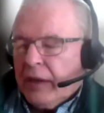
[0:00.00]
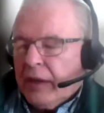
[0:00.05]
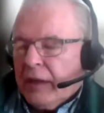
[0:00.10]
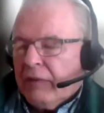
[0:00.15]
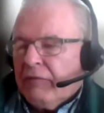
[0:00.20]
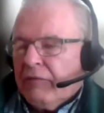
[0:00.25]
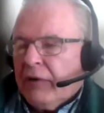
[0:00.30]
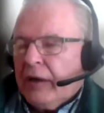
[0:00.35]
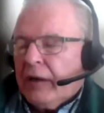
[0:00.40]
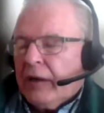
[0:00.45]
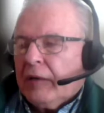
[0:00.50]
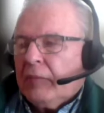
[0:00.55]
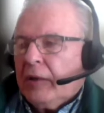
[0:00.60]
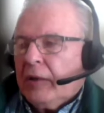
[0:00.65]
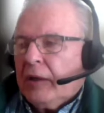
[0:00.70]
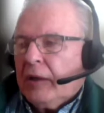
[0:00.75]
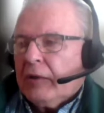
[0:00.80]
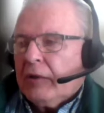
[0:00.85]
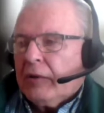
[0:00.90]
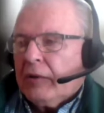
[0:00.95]
invited
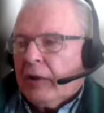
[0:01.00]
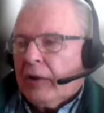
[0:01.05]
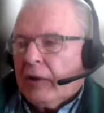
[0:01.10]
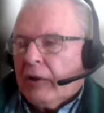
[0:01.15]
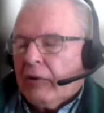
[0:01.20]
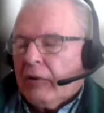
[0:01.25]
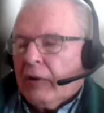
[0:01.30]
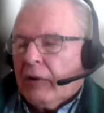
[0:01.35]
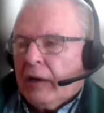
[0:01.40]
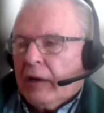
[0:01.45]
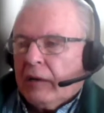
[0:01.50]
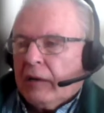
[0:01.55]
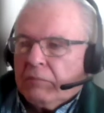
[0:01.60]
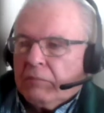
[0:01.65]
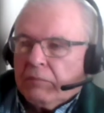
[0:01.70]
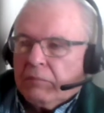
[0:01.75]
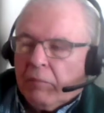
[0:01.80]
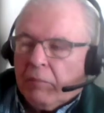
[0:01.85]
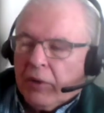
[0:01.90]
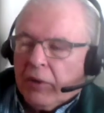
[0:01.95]
me to their
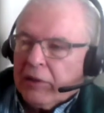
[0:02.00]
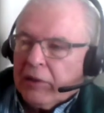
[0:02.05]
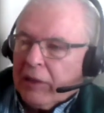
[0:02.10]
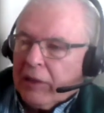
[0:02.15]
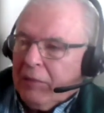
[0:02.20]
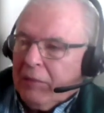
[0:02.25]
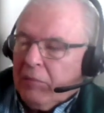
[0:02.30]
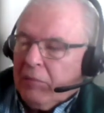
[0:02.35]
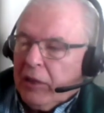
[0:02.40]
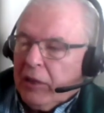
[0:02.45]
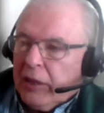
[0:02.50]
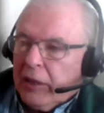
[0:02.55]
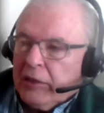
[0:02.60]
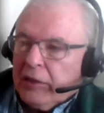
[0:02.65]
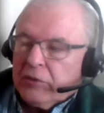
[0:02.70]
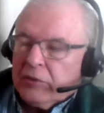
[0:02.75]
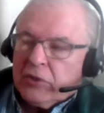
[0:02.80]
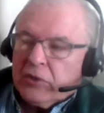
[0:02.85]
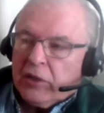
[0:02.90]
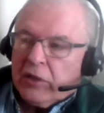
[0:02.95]
monthly
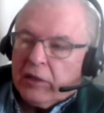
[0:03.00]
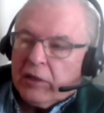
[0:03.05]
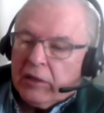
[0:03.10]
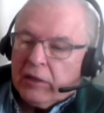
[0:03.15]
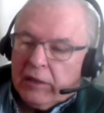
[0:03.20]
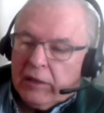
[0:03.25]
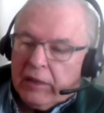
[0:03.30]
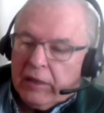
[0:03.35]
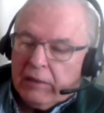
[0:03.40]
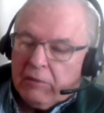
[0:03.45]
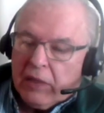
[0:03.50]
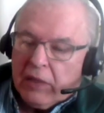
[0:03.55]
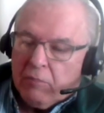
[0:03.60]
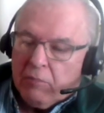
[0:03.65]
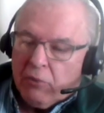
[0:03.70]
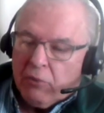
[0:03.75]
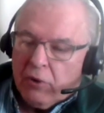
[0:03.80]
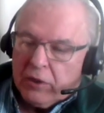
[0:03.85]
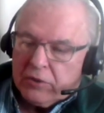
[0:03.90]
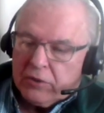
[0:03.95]
meetings, and they
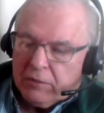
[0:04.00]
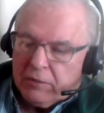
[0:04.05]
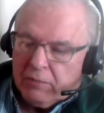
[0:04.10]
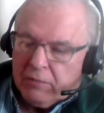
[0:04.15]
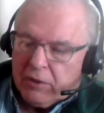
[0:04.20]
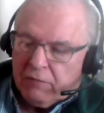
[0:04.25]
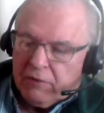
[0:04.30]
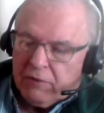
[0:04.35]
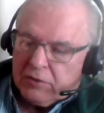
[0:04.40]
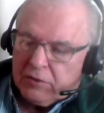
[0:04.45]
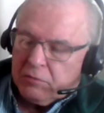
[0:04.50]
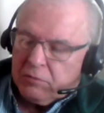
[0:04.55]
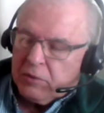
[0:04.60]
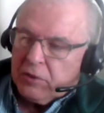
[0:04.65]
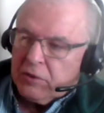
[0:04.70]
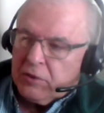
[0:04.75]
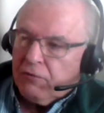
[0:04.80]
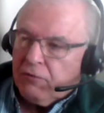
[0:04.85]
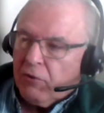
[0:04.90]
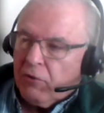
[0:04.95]
brought some
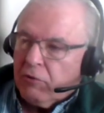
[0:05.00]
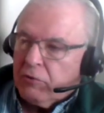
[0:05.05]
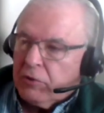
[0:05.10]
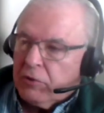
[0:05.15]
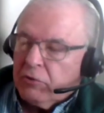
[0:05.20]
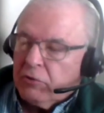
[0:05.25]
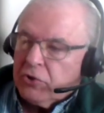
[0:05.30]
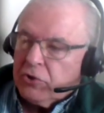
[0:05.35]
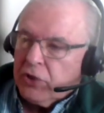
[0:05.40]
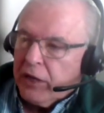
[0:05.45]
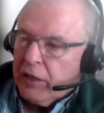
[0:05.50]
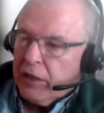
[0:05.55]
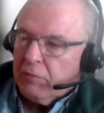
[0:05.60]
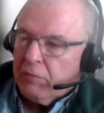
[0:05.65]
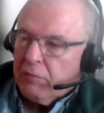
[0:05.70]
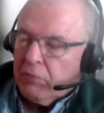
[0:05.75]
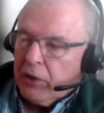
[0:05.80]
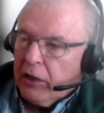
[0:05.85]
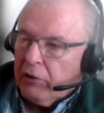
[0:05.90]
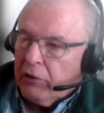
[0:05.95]
investments forward, which I
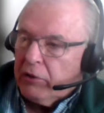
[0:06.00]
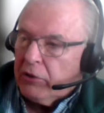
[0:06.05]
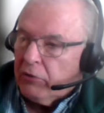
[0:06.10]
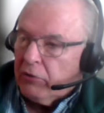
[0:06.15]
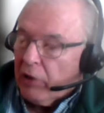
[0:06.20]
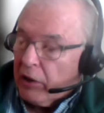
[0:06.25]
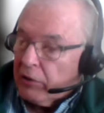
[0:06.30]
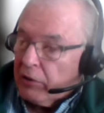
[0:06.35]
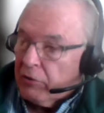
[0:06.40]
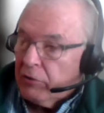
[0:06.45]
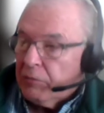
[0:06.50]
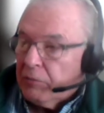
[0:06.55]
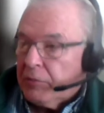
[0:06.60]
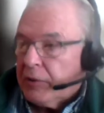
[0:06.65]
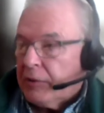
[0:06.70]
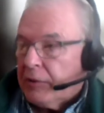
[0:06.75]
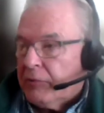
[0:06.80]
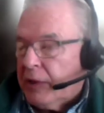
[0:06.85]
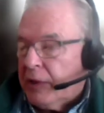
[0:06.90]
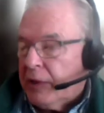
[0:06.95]
then carried to our group,
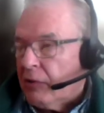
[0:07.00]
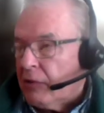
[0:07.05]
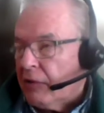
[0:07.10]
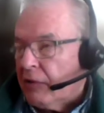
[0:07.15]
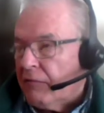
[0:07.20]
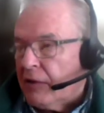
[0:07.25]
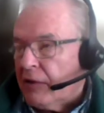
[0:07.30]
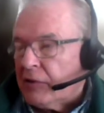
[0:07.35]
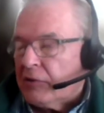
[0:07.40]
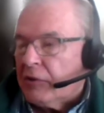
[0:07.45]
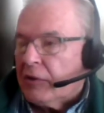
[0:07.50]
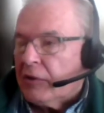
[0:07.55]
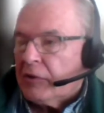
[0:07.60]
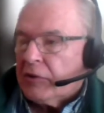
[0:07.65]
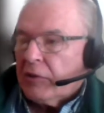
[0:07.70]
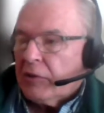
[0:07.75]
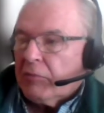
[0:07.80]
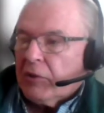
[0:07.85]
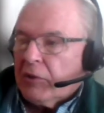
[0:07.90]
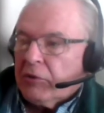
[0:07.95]
and we co-invested in
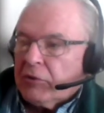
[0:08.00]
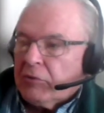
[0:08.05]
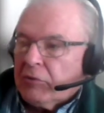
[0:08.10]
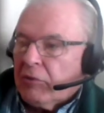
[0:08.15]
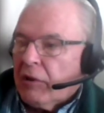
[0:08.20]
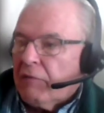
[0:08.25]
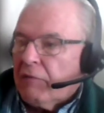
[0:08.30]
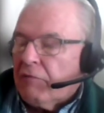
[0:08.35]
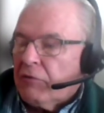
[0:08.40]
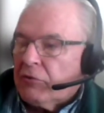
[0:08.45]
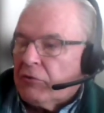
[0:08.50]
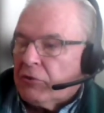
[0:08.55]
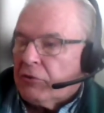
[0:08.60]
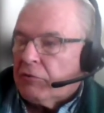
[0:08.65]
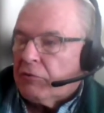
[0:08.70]
some of those with our first group.